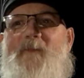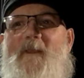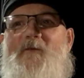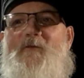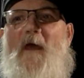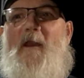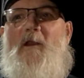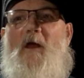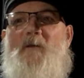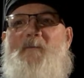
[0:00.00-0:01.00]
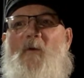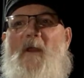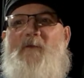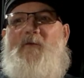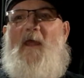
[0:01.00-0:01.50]
Santa Claus
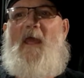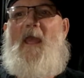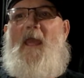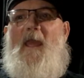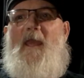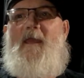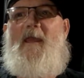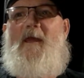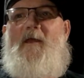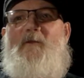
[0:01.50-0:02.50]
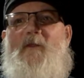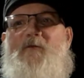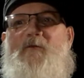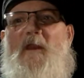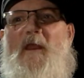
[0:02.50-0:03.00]
parade today in the
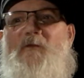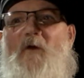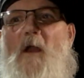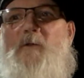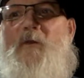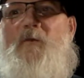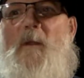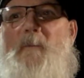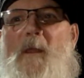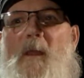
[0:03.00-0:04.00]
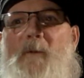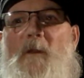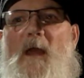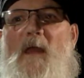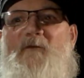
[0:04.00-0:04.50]
city. Talked to 3 people
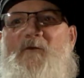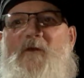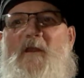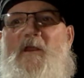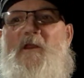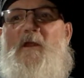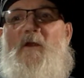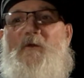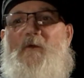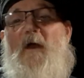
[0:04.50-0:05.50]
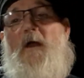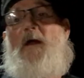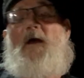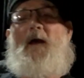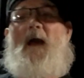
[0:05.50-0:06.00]
I haven't seen in years.
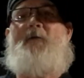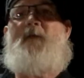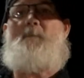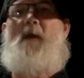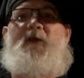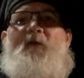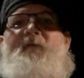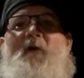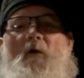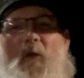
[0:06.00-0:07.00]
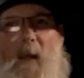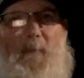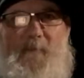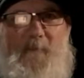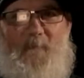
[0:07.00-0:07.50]
How'd that make you feel,
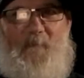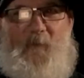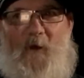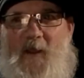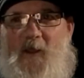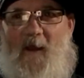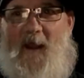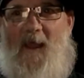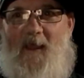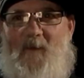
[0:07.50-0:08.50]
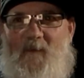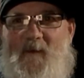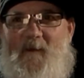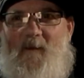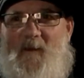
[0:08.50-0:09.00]
Robin? Pretty good, eh?
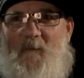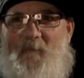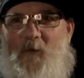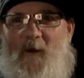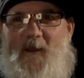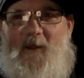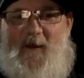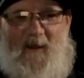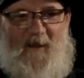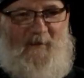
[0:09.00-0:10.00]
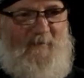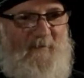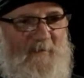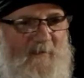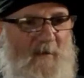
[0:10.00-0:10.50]
Pretty good, eh?
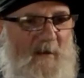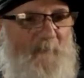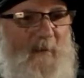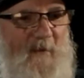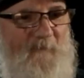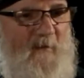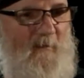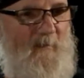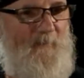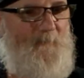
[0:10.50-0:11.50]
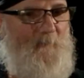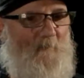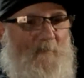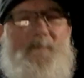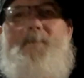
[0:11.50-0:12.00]
Not a bad deal.
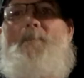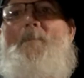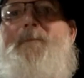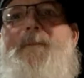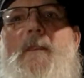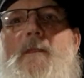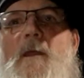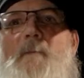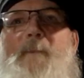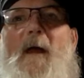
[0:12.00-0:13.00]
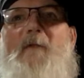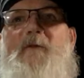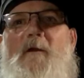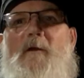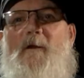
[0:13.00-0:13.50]
Not a bad
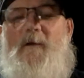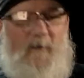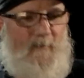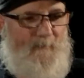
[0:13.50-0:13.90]
deal at all.